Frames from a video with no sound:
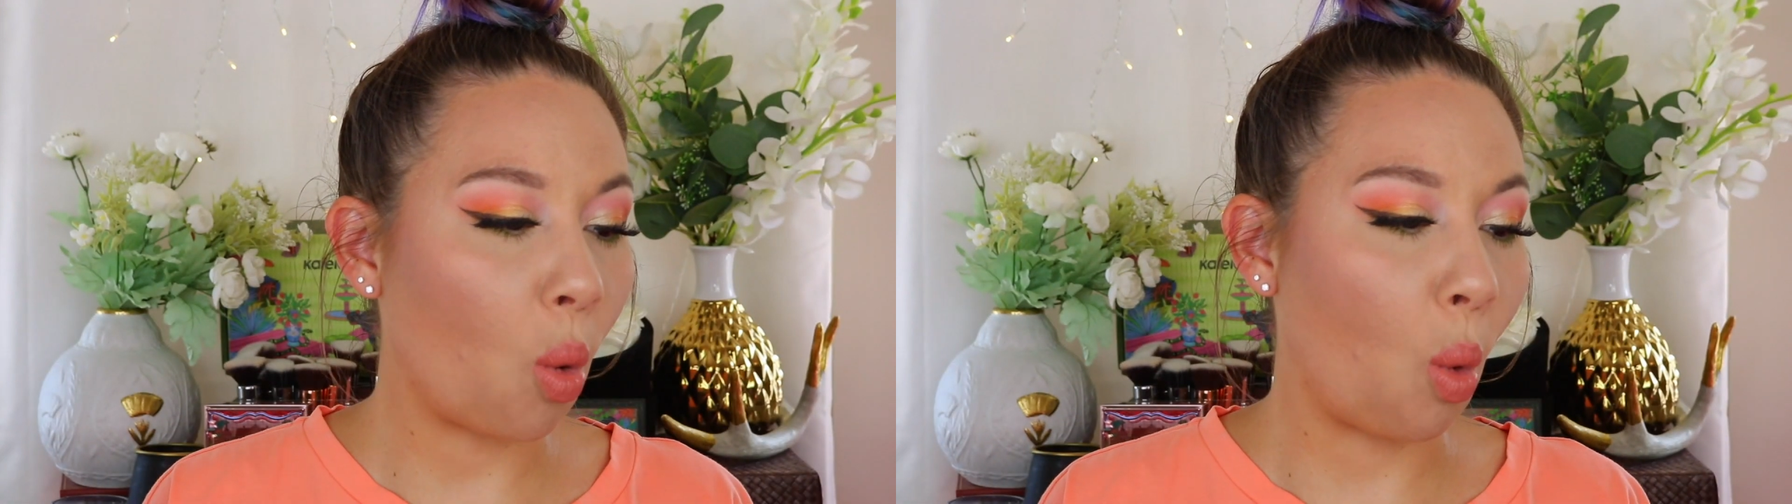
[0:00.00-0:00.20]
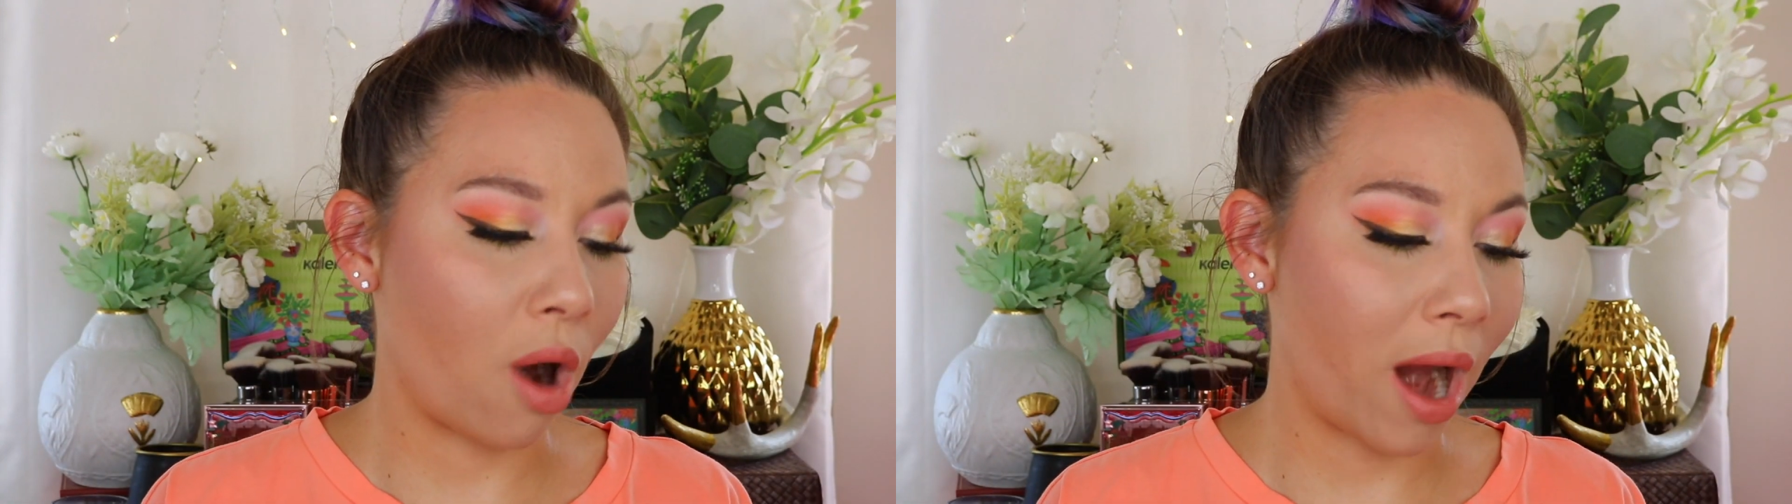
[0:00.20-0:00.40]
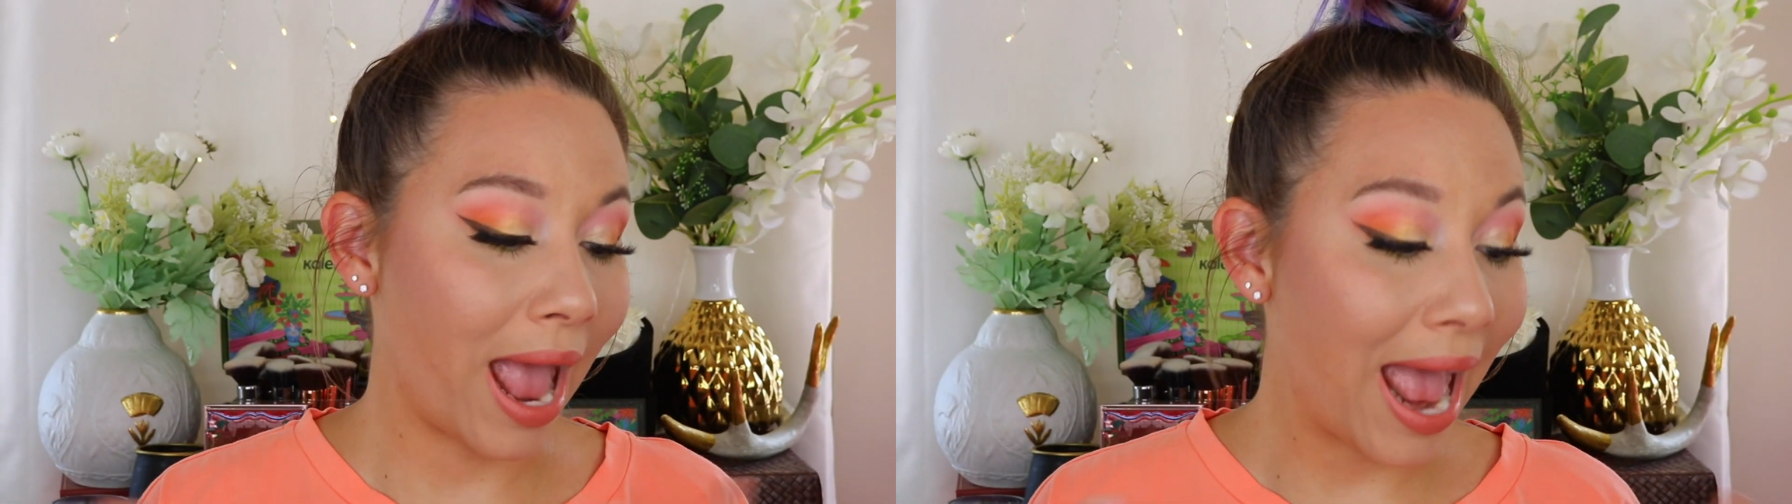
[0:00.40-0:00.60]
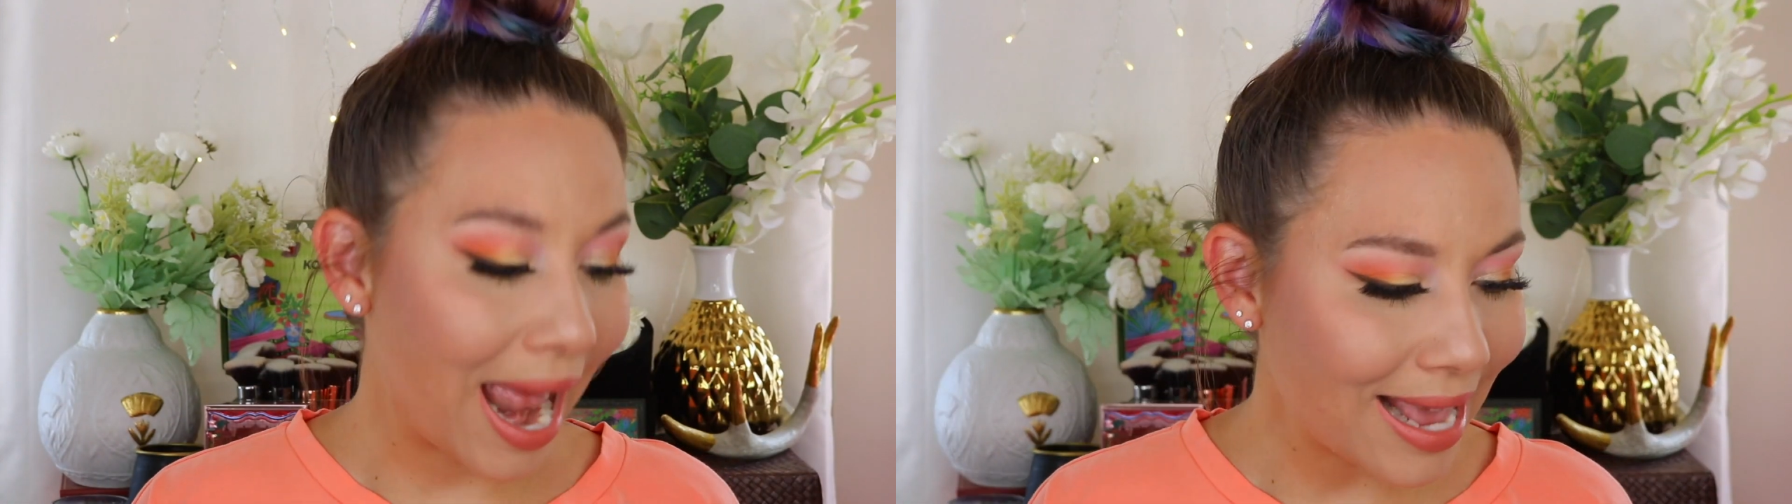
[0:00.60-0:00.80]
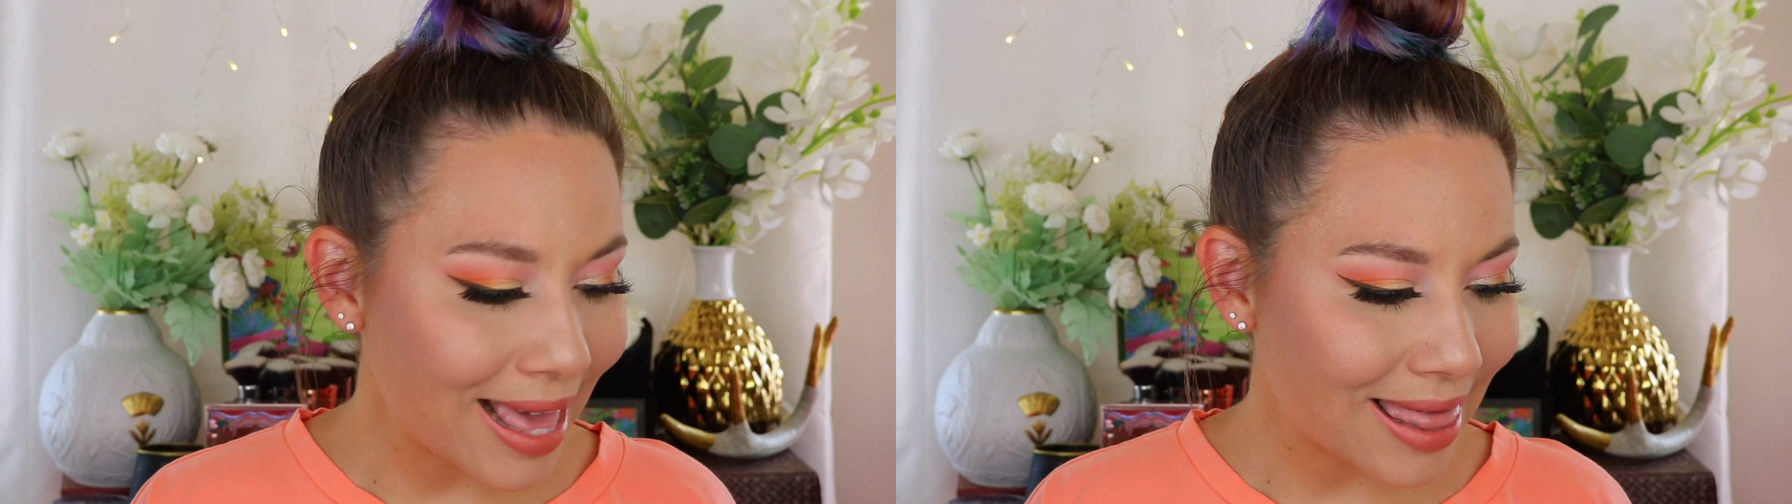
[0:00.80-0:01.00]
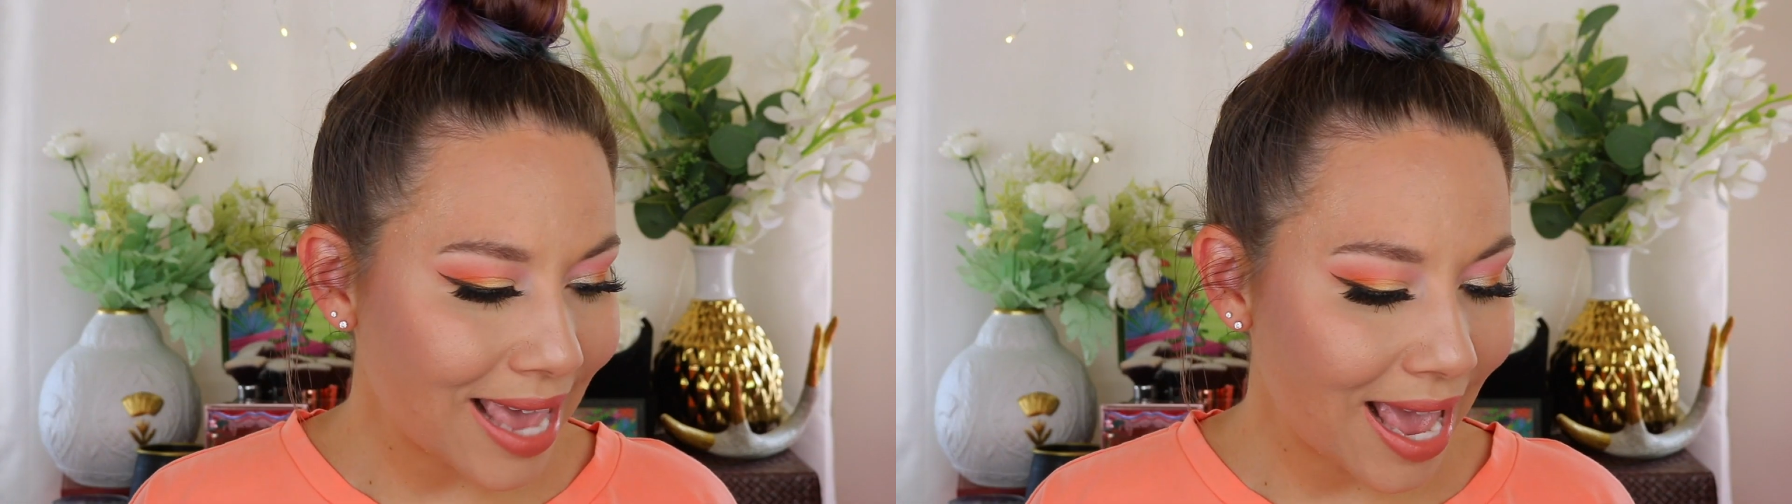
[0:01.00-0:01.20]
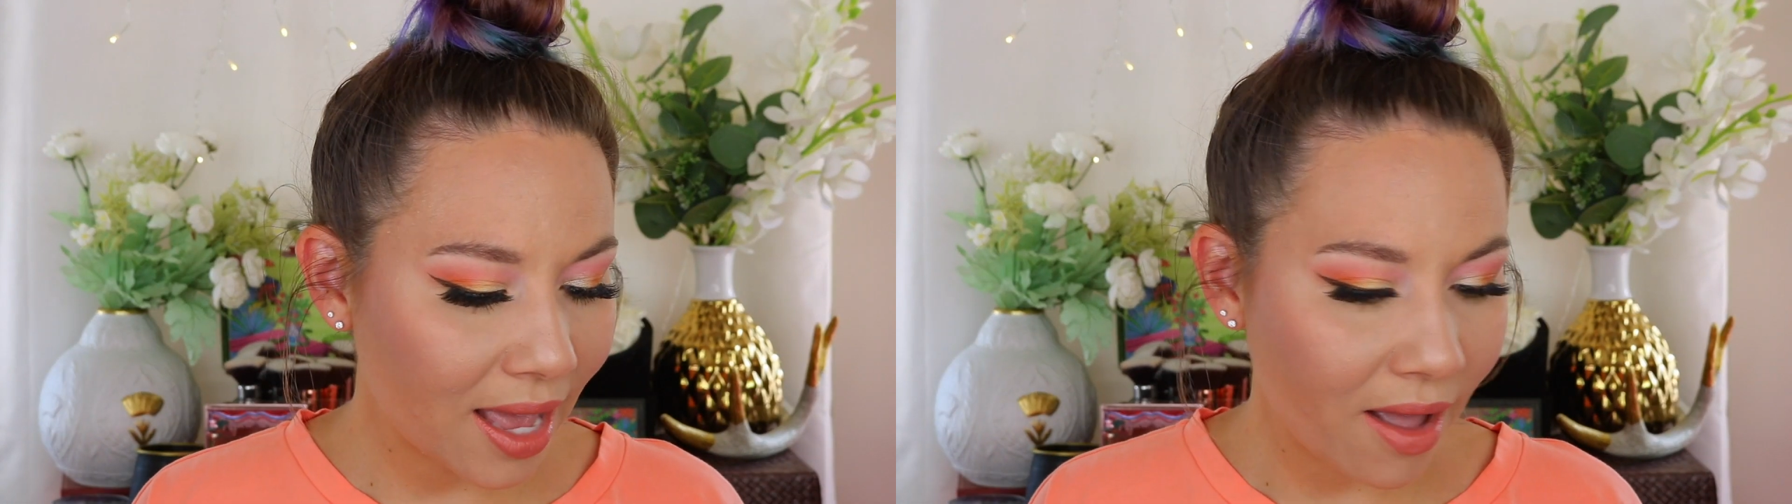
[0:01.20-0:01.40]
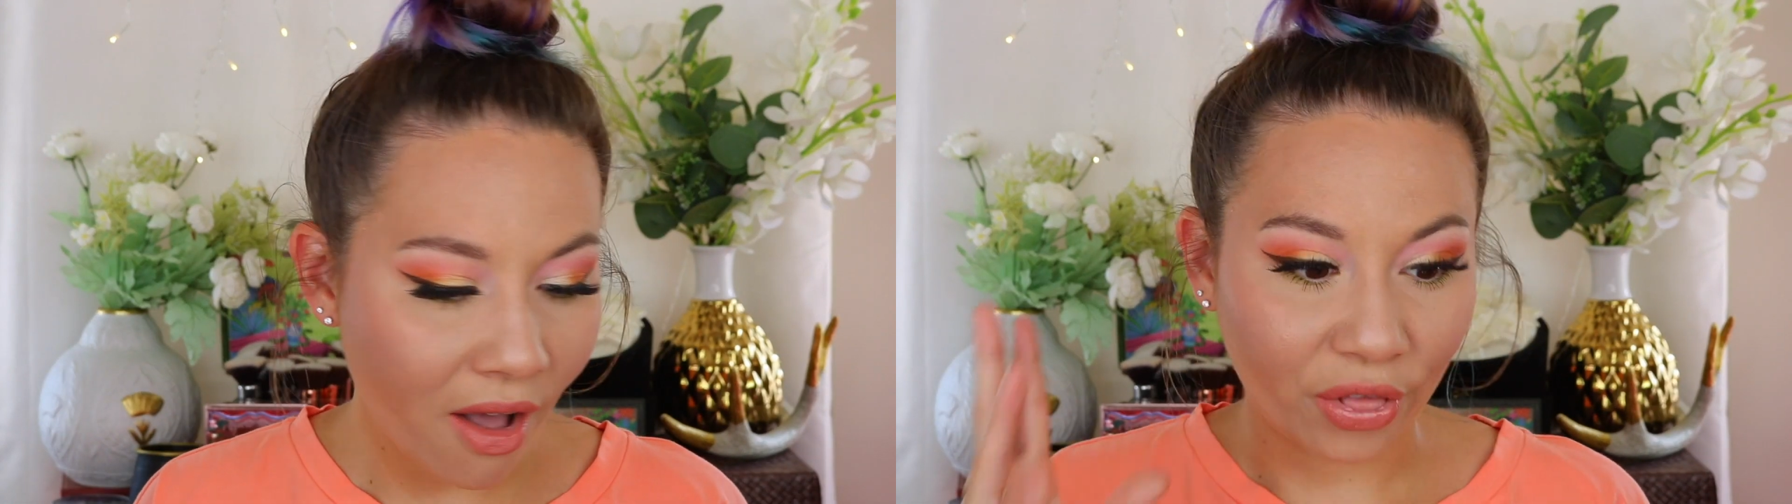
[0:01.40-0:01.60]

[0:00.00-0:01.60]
or anything.